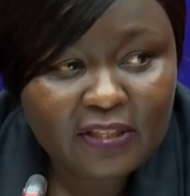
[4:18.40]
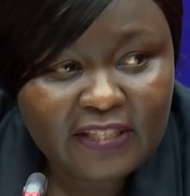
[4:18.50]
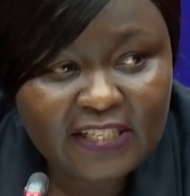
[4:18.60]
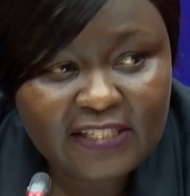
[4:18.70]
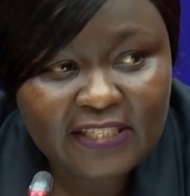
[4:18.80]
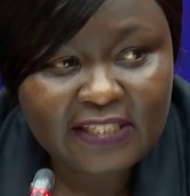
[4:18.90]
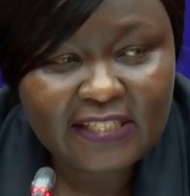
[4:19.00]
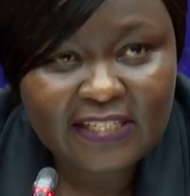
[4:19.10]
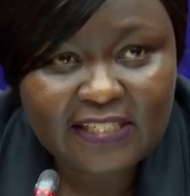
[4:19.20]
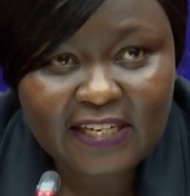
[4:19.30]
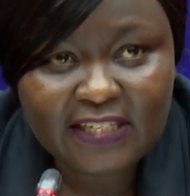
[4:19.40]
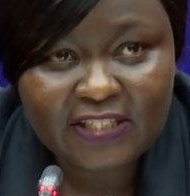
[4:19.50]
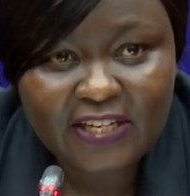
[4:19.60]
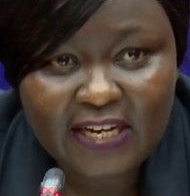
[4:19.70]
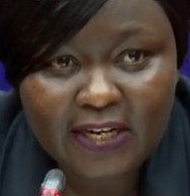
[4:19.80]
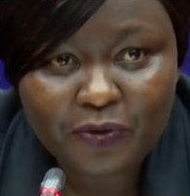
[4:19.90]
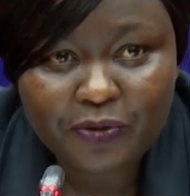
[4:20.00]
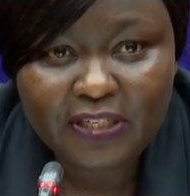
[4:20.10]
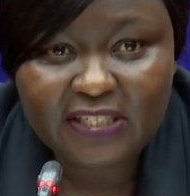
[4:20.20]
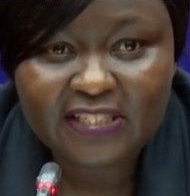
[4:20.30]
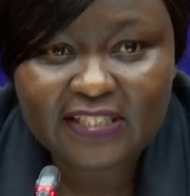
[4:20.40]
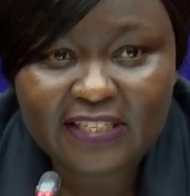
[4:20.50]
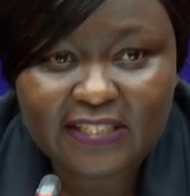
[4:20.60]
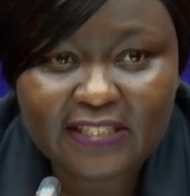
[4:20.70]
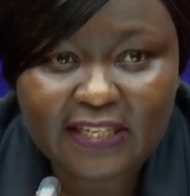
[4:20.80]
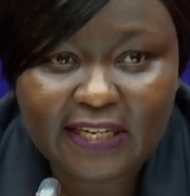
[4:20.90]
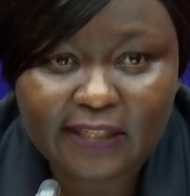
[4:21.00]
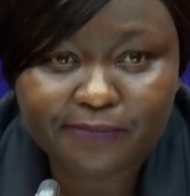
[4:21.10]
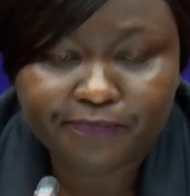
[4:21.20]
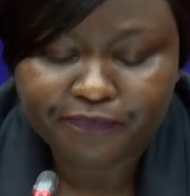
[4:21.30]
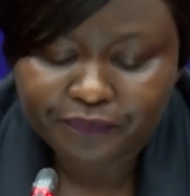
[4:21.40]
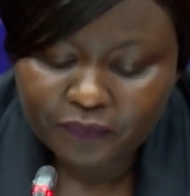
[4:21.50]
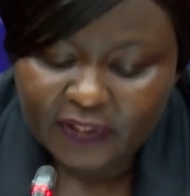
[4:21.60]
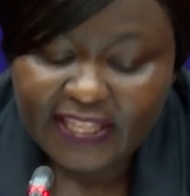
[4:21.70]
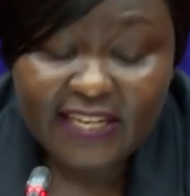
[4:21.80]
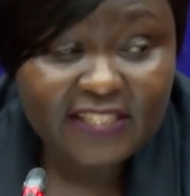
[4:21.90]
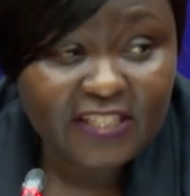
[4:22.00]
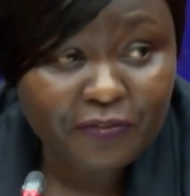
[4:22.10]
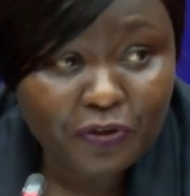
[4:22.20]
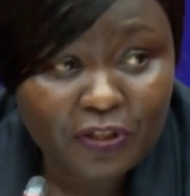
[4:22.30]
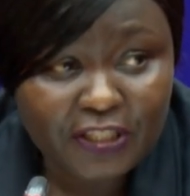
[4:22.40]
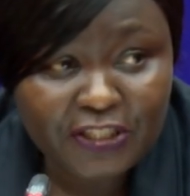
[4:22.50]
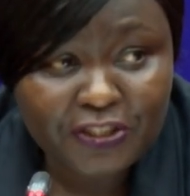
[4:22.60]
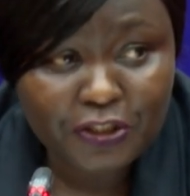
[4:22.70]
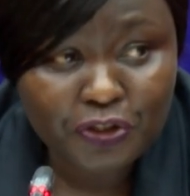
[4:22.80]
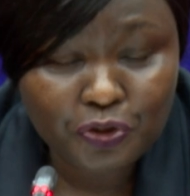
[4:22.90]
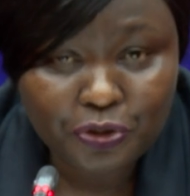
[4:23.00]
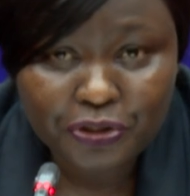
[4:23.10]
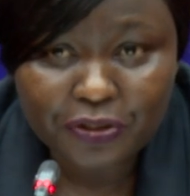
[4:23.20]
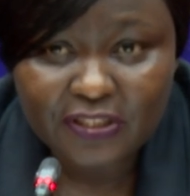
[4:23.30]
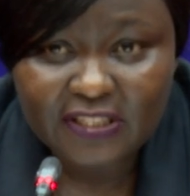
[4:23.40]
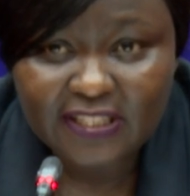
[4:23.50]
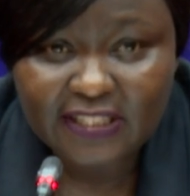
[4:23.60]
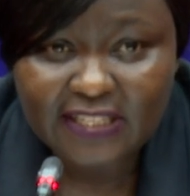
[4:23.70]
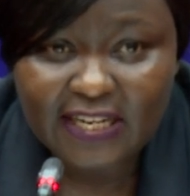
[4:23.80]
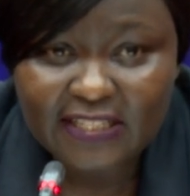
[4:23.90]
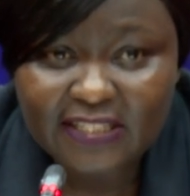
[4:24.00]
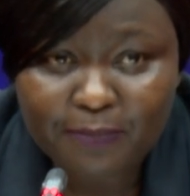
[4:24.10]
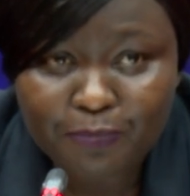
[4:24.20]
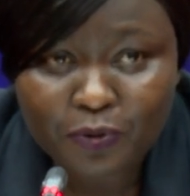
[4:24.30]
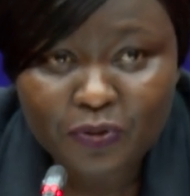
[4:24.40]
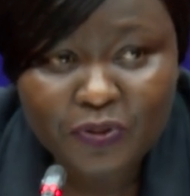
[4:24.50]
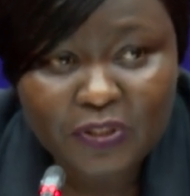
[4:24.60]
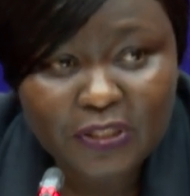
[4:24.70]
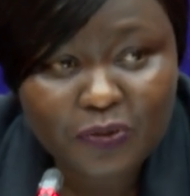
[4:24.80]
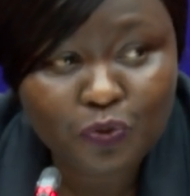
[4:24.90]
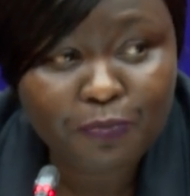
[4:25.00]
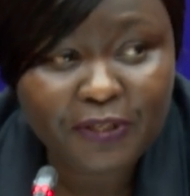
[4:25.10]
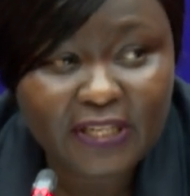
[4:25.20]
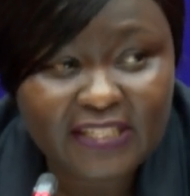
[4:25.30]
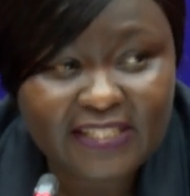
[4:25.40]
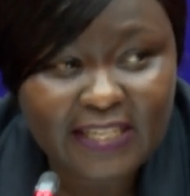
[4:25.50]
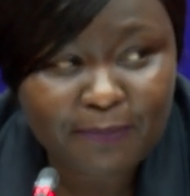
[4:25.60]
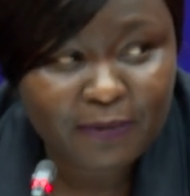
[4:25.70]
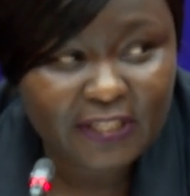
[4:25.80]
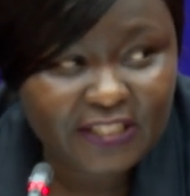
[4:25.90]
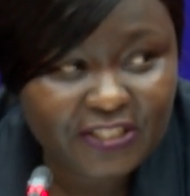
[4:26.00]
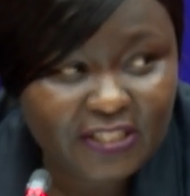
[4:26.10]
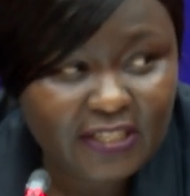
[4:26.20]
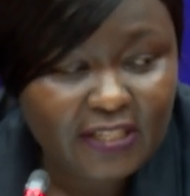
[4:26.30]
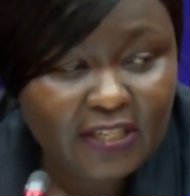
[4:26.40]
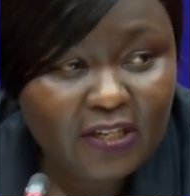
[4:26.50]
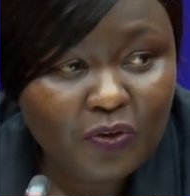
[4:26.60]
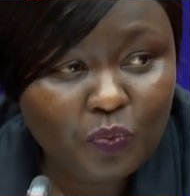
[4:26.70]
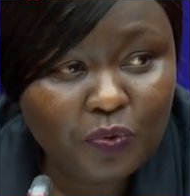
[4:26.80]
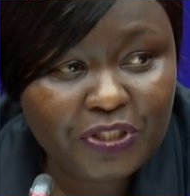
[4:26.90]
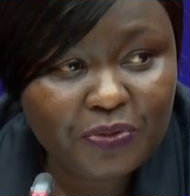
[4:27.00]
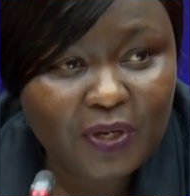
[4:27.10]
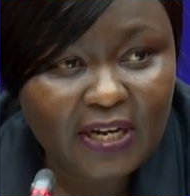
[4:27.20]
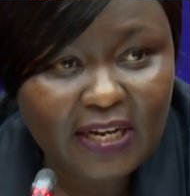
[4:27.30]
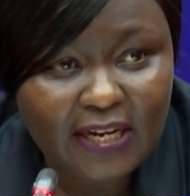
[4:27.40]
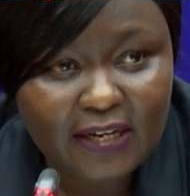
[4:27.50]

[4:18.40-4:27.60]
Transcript: The status right now is that there are several institutions that are supposed to be established, which were